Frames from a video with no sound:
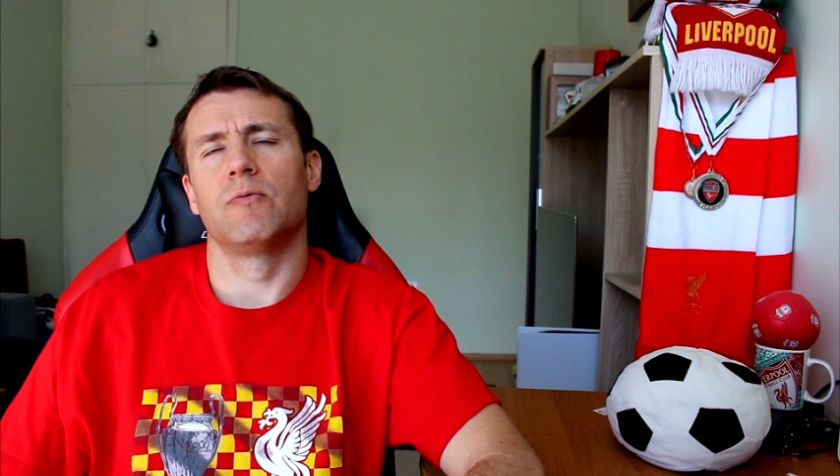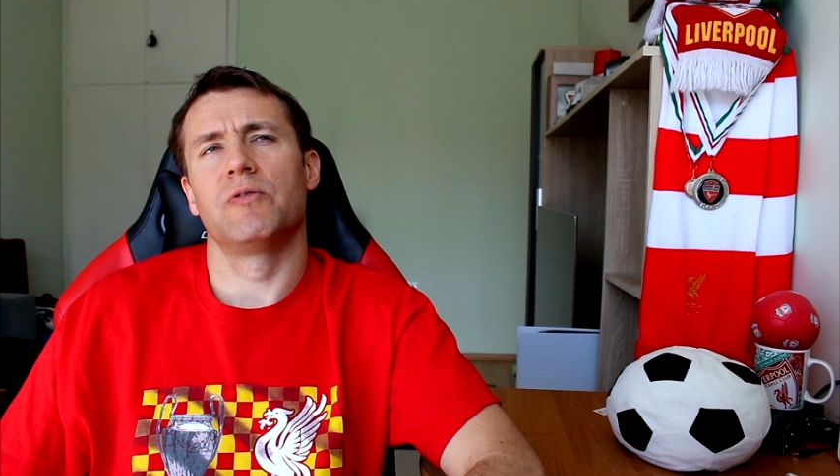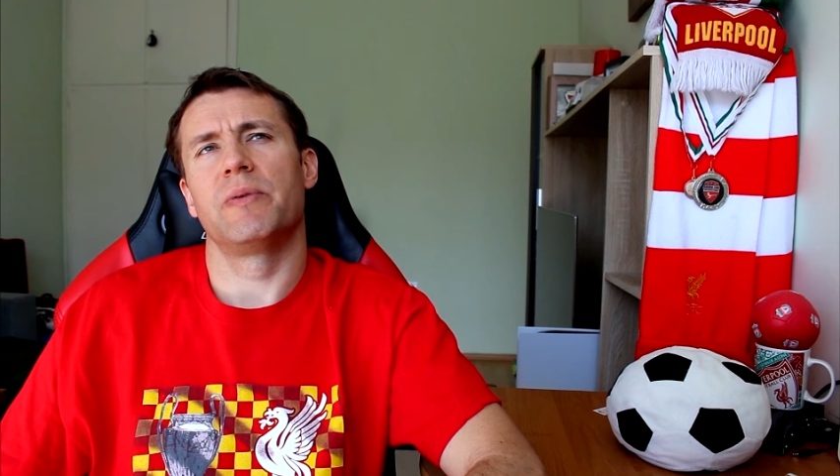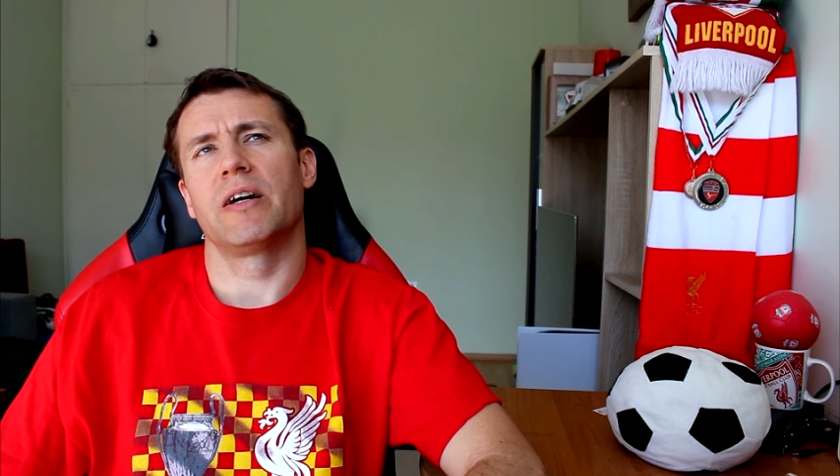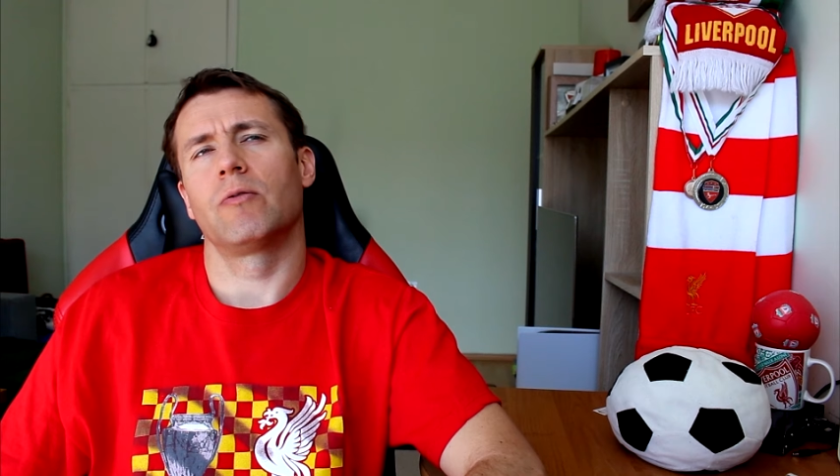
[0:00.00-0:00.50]

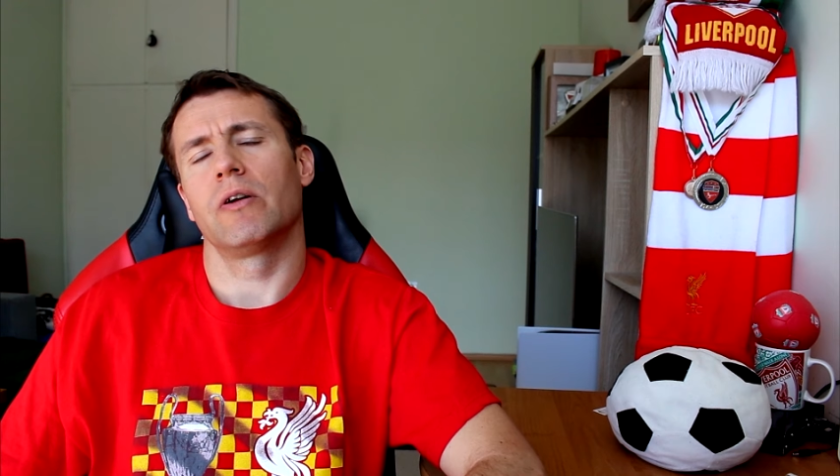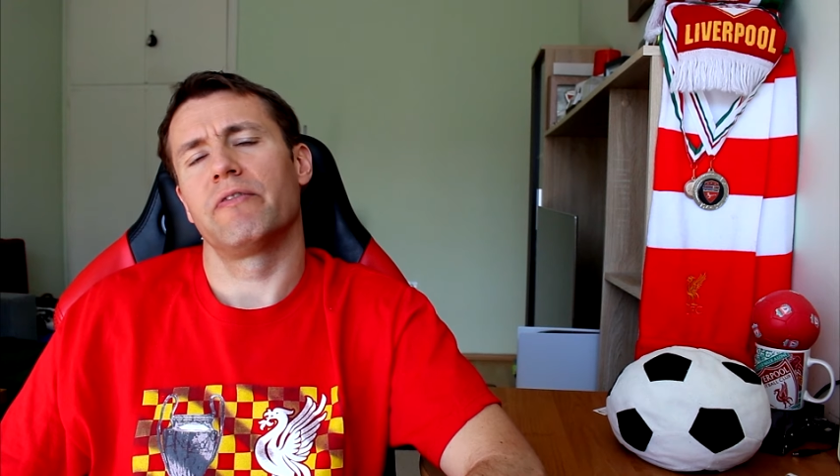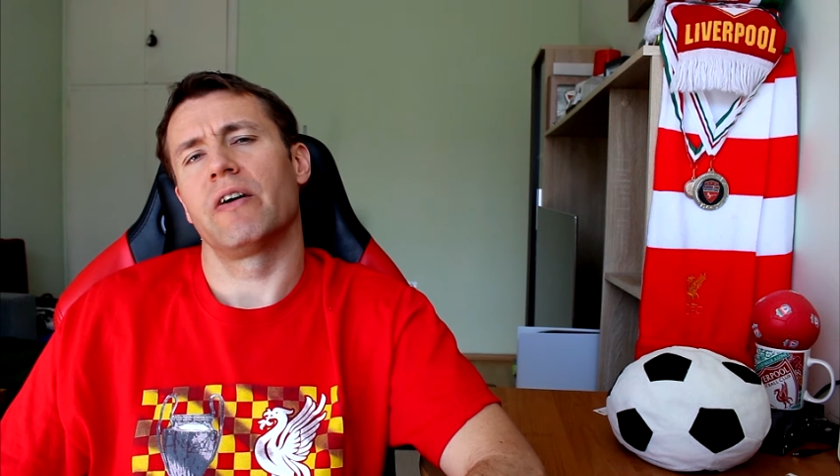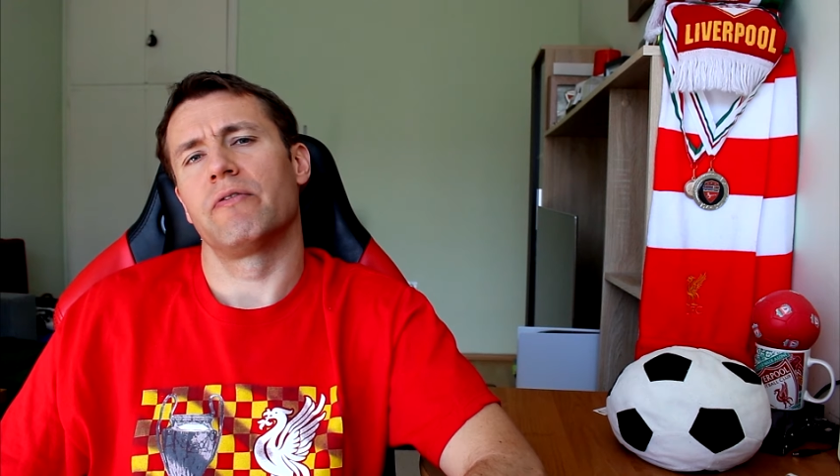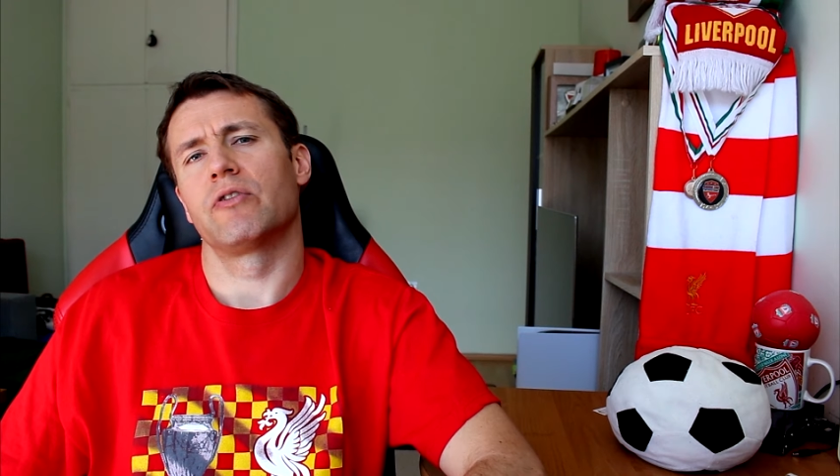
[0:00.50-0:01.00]
would be
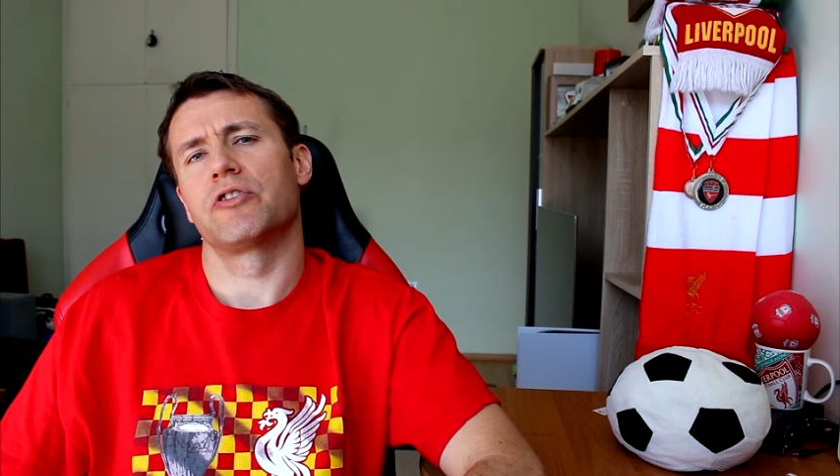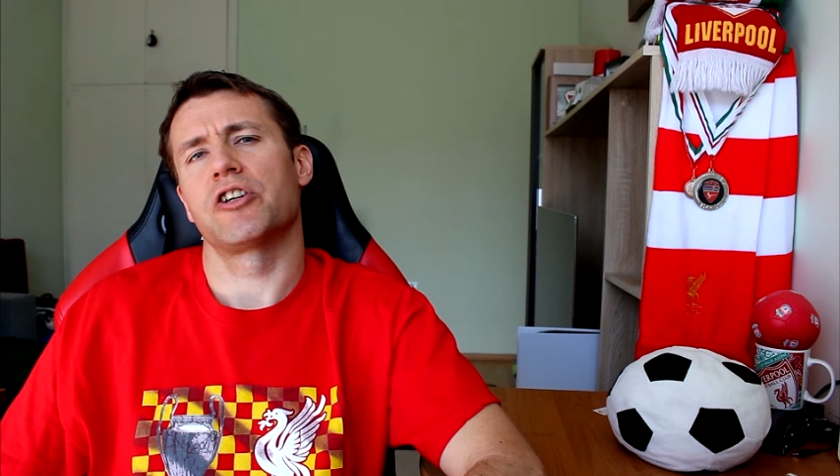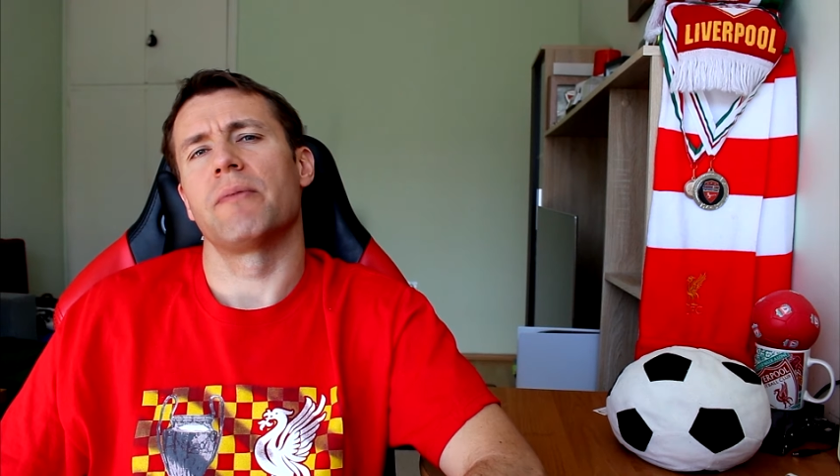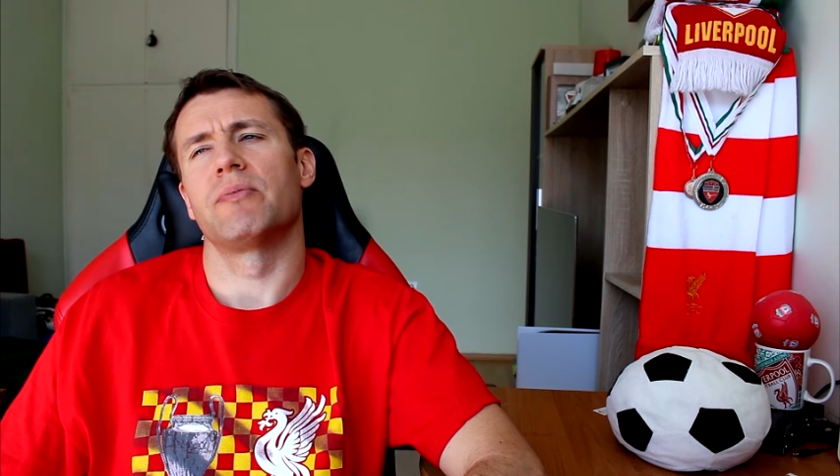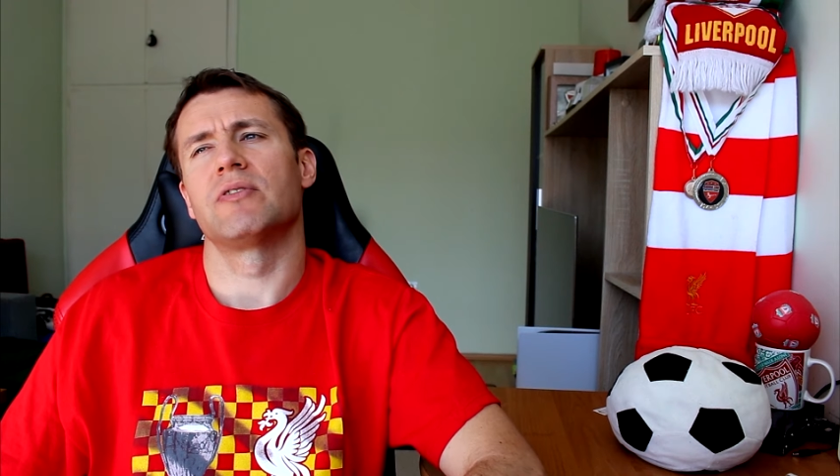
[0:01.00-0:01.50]
qualify for the
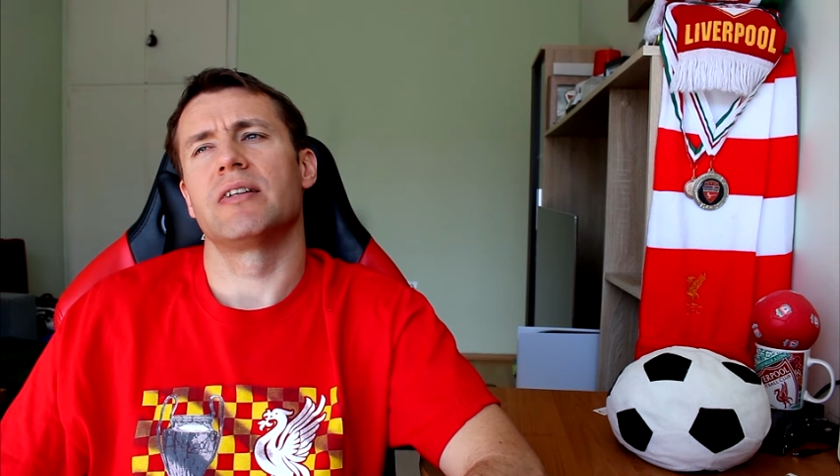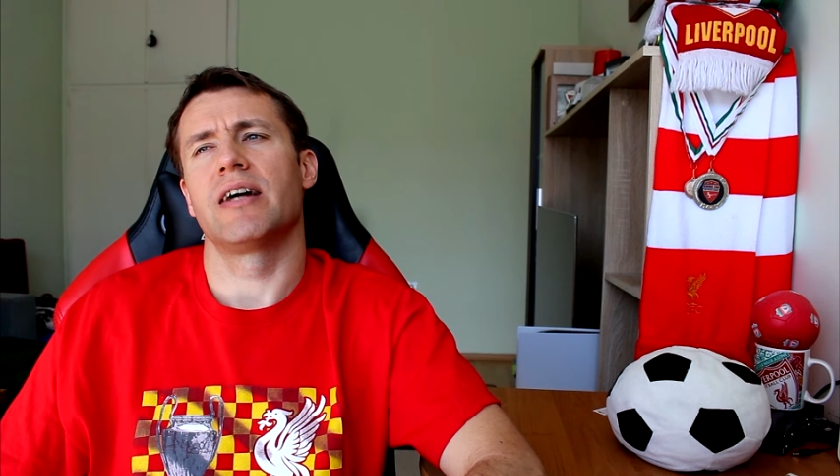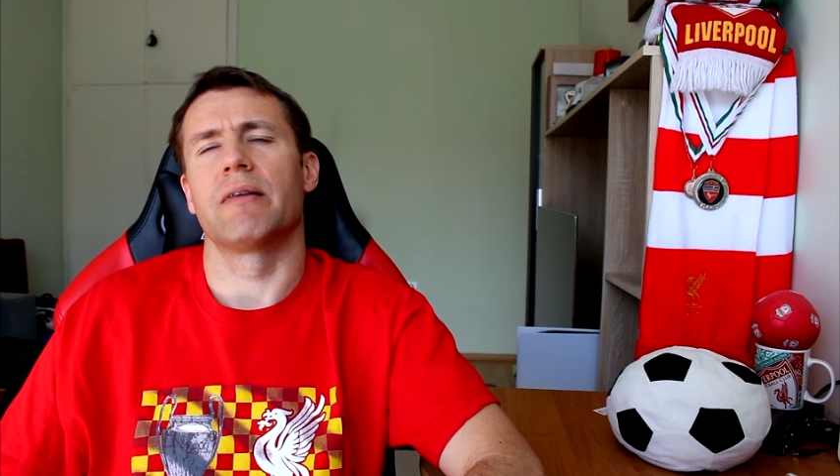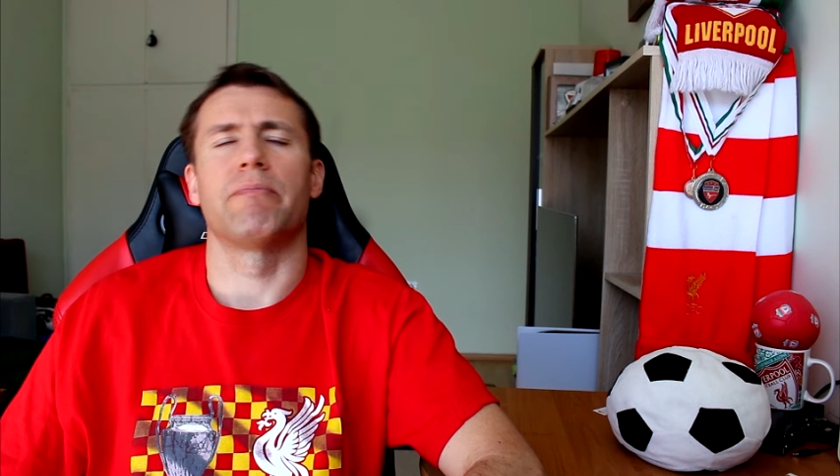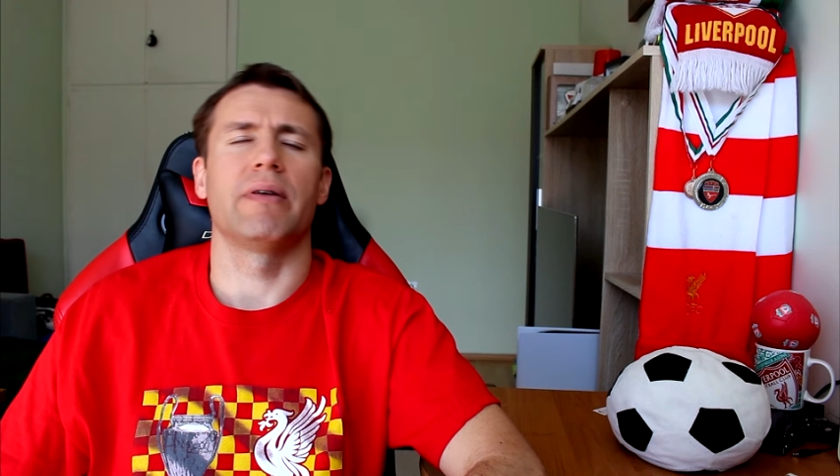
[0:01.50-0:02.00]
Champions League
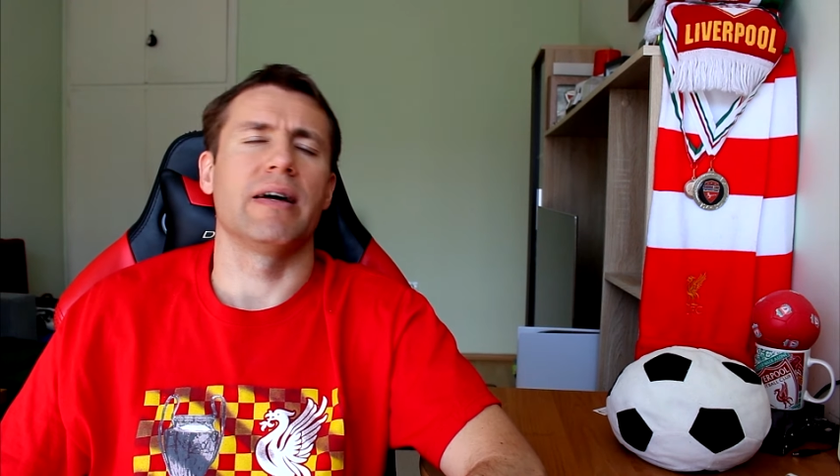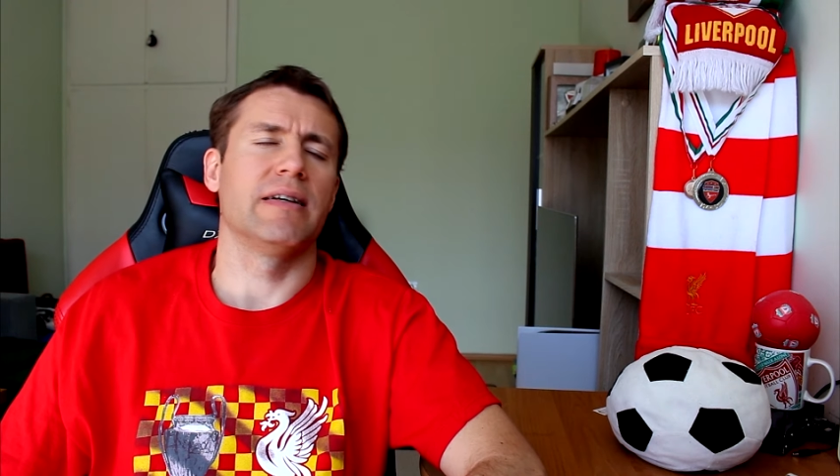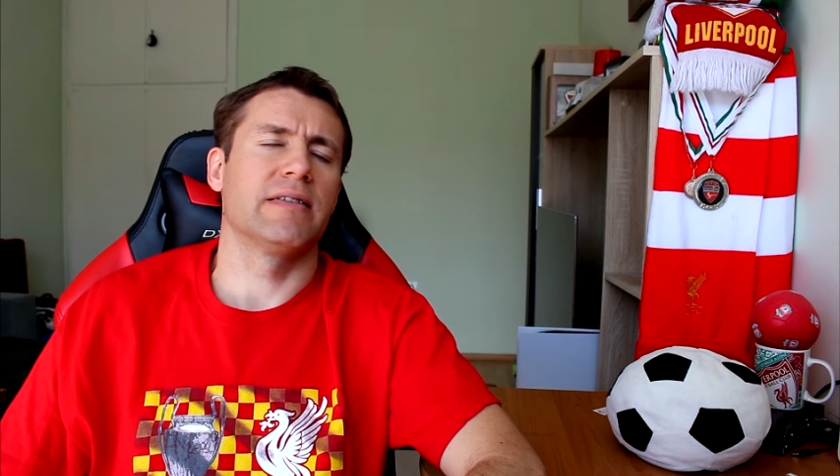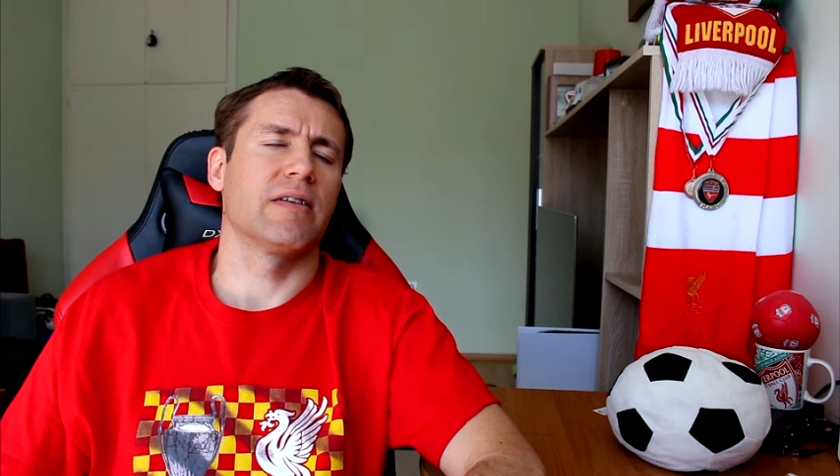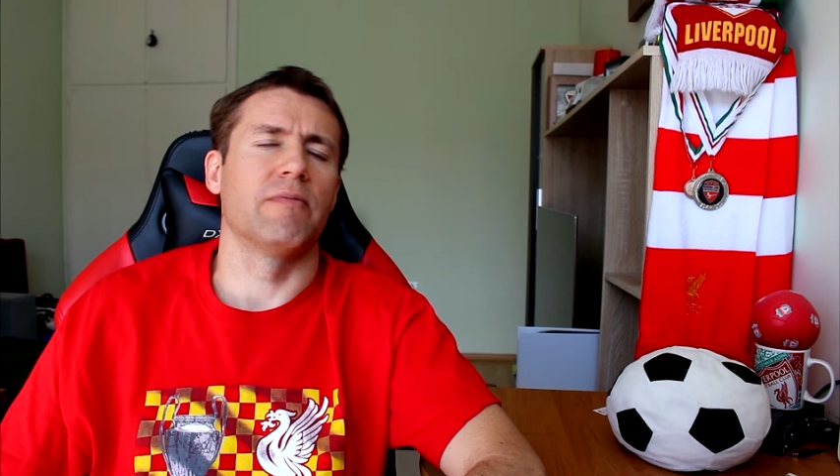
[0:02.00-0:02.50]
and play
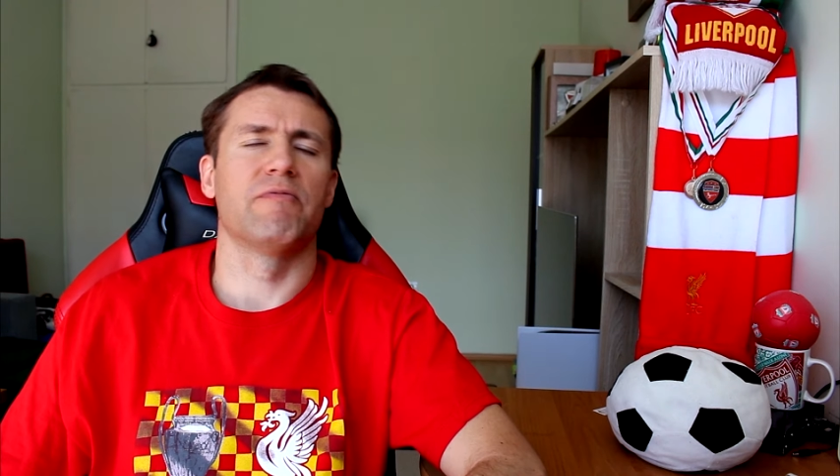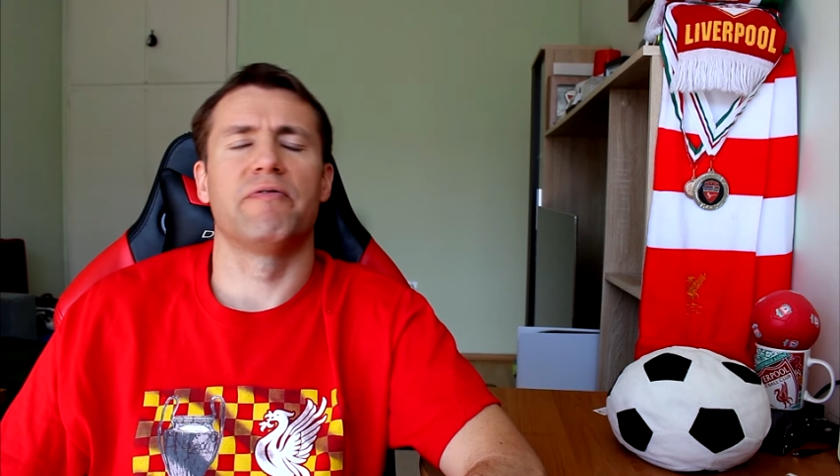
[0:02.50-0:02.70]
some